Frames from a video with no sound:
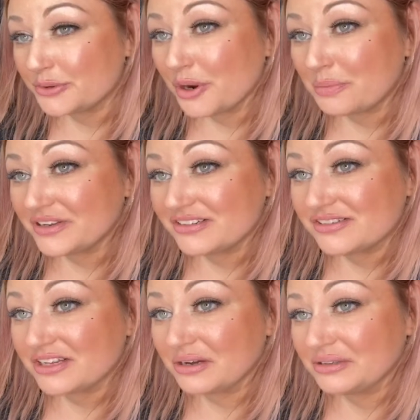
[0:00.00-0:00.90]
open,
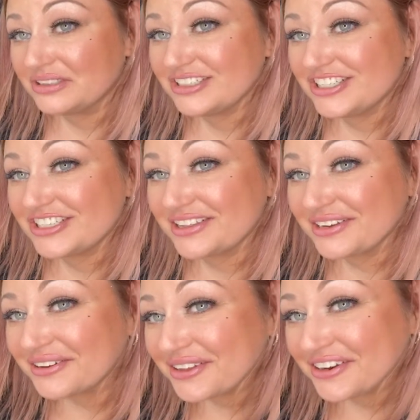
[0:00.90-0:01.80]
so she's a
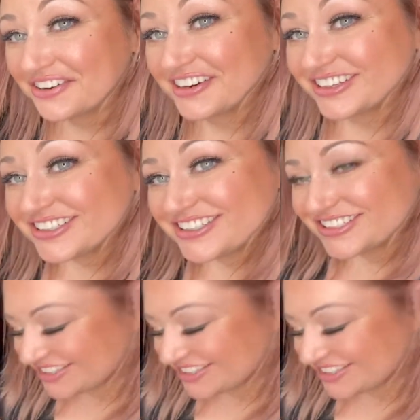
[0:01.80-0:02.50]
little curious.